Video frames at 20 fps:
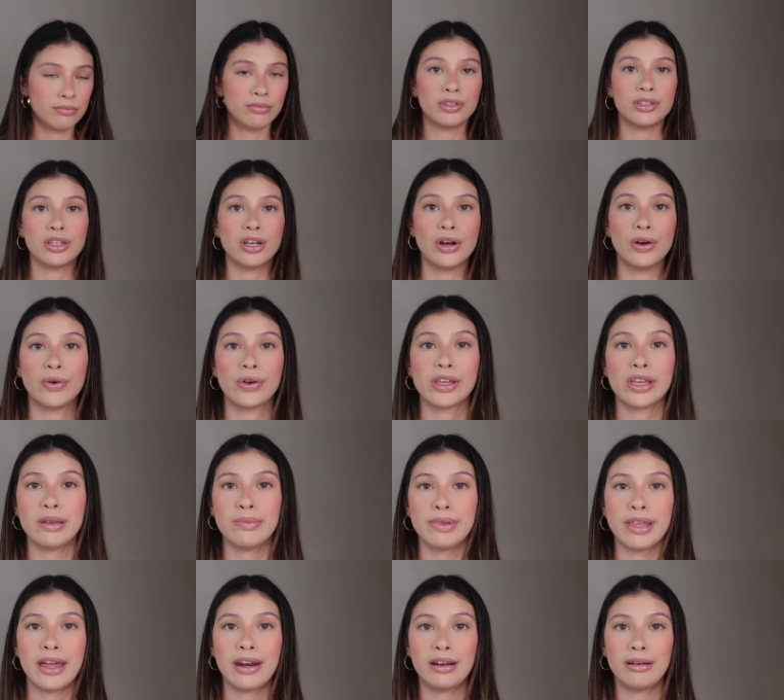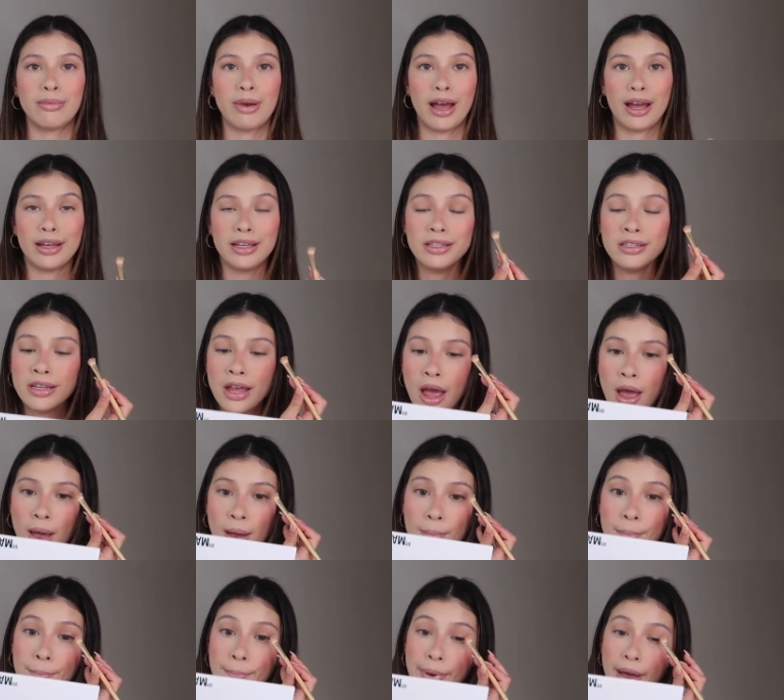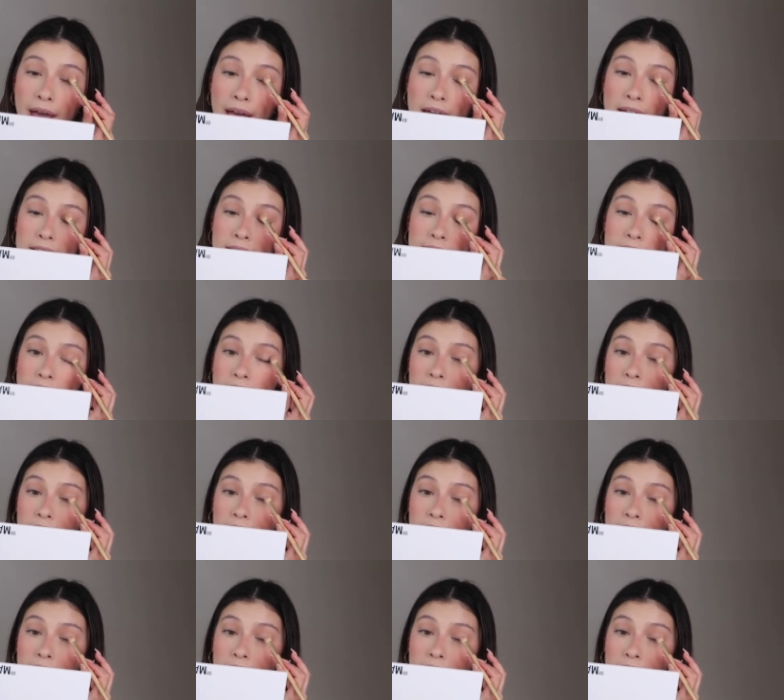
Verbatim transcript: so keep that in mind, but